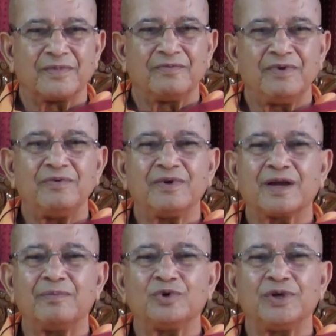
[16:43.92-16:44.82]
When we
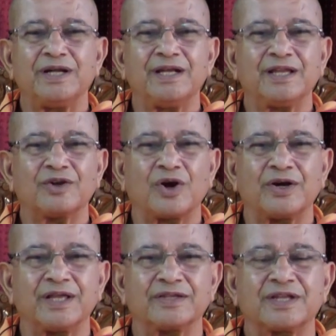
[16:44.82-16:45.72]
come to Indian
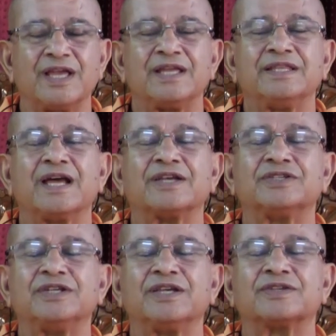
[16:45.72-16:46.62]
context, the
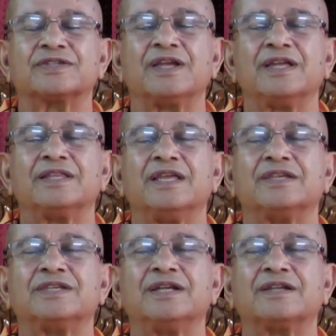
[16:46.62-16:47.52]
ascetics, they
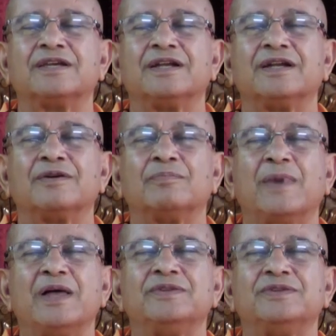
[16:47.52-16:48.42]
sit
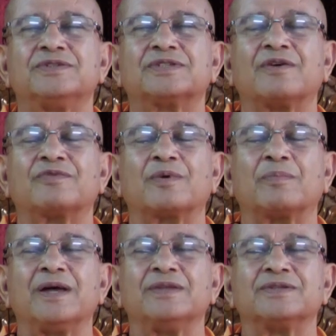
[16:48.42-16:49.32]
months after
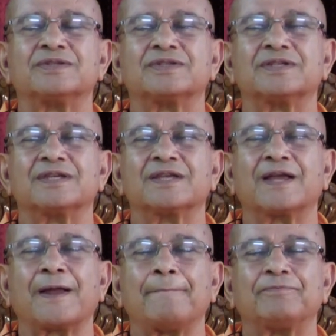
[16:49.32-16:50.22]
months,
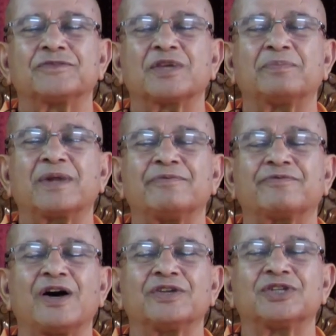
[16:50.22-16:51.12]
sometimes
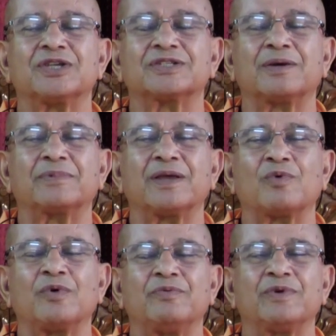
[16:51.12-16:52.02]
fasting, sometimes
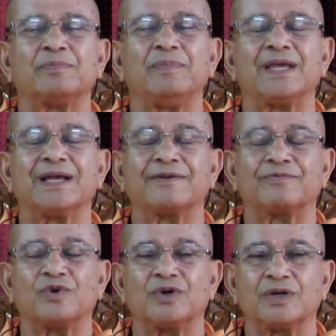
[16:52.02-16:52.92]
with meager
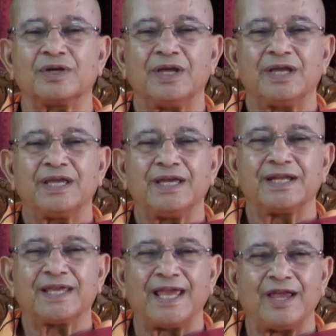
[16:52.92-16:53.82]
food, in
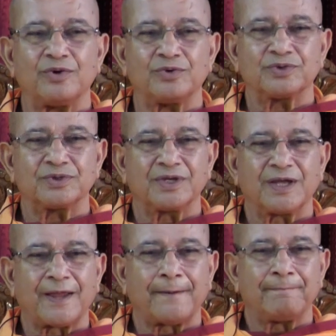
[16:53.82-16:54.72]
caves.
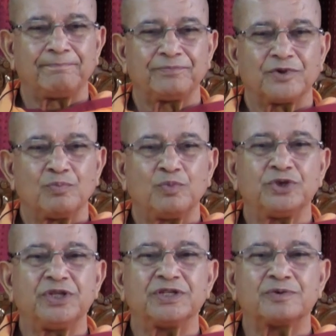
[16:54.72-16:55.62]

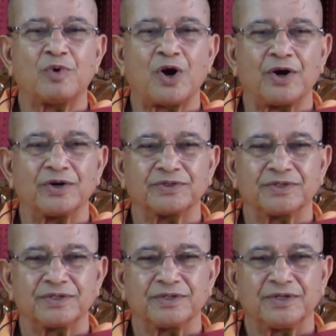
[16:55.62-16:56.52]
Buddhist
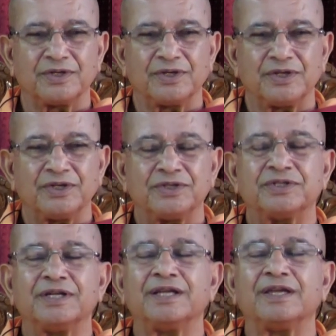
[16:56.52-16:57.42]
monks
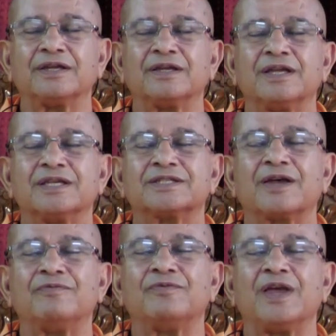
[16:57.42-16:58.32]
sitting
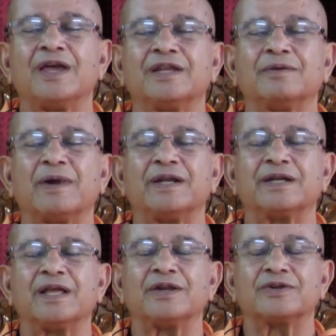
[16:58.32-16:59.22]
somewhere in
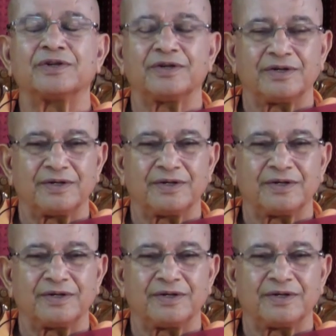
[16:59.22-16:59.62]
meditation.